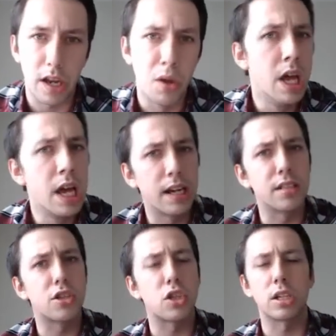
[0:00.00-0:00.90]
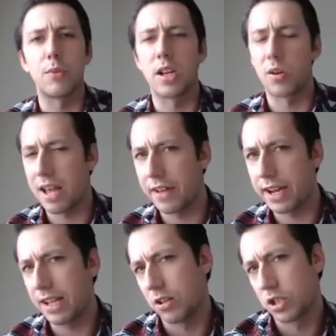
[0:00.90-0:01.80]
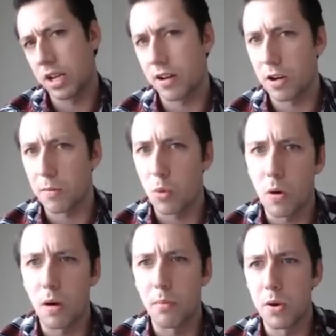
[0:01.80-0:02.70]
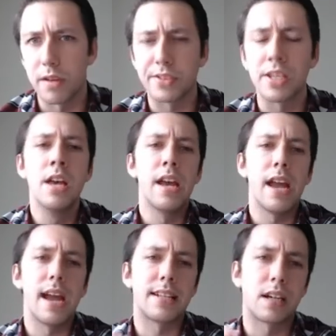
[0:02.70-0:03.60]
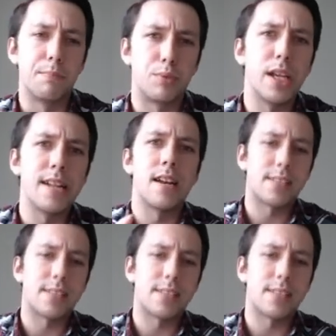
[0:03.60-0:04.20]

you. Because surely we don't have any ulterior motives. It's a complete